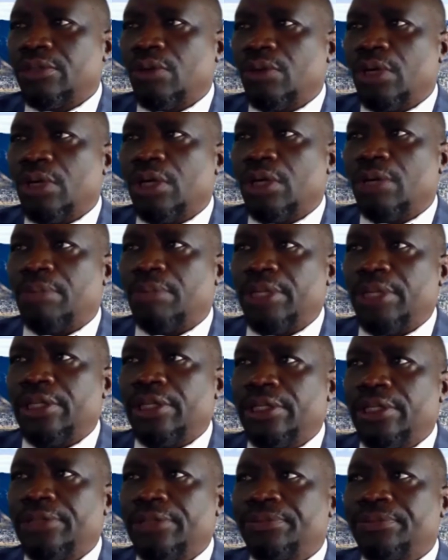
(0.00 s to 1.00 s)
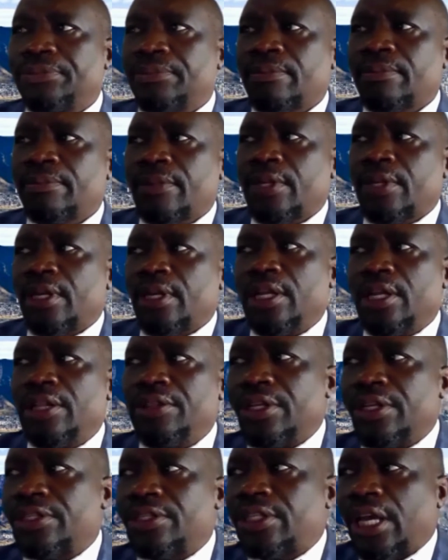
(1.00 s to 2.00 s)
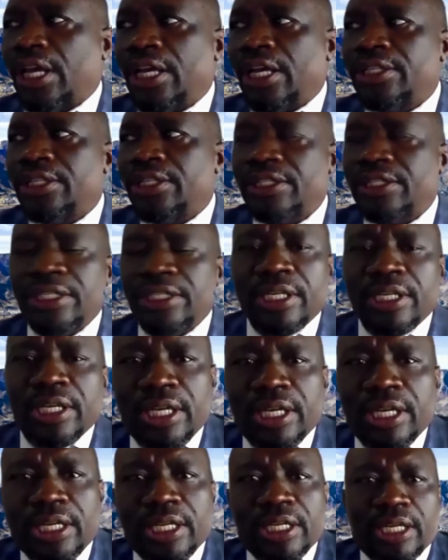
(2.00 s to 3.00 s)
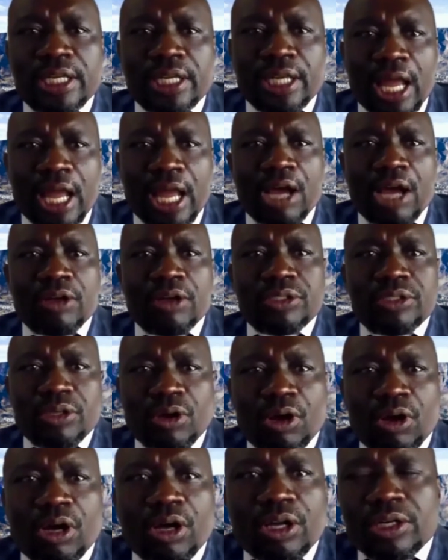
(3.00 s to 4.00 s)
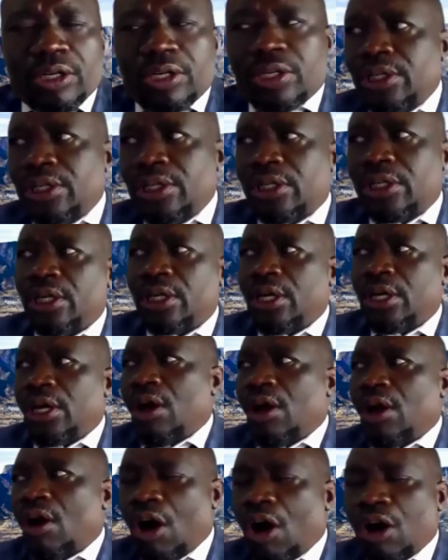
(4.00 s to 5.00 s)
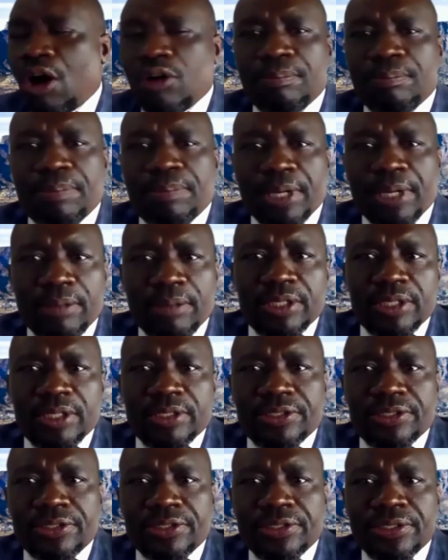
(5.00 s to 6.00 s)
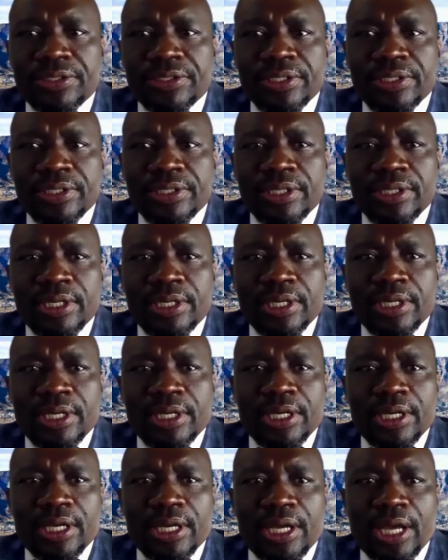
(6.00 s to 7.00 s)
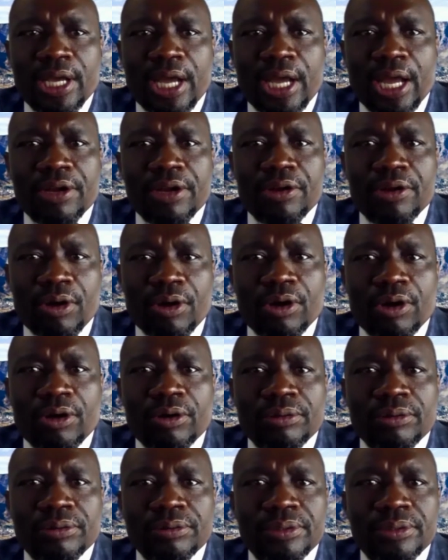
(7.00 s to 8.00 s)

will be, in this case, cloud or on-premise. I know